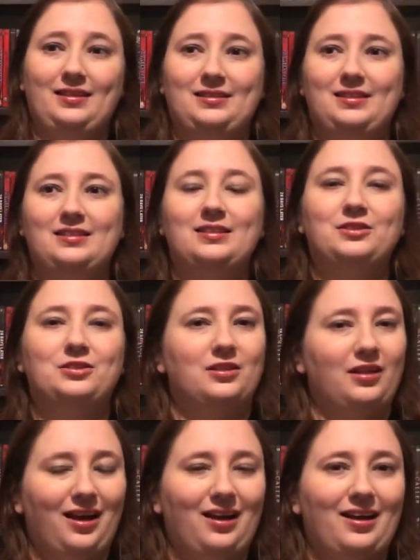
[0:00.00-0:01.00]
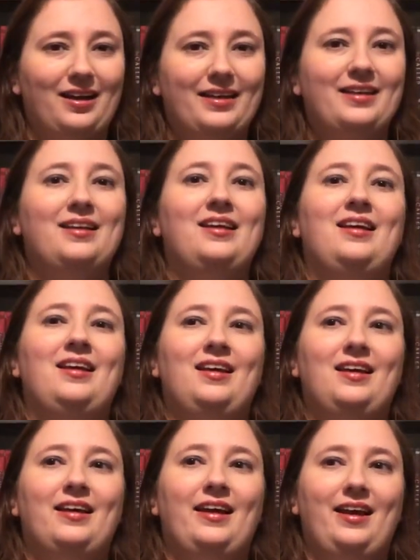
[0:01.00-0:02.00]
This is in July,
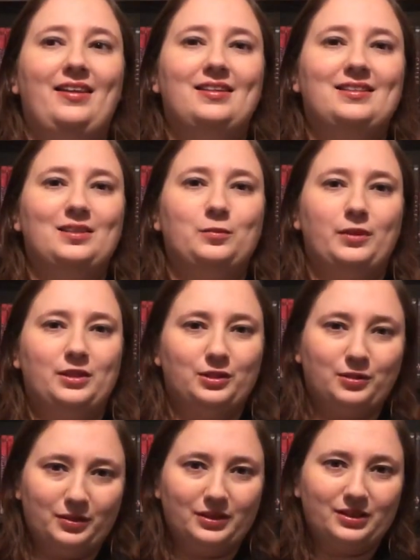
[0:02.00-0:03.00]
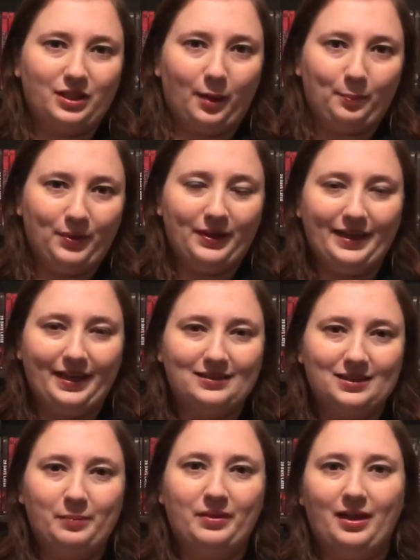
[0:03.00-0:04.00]
and this is when the stores start putting
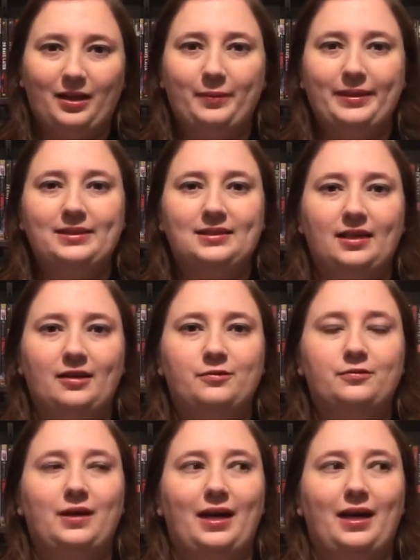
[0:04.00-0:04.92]
out some of their Halloween stuff.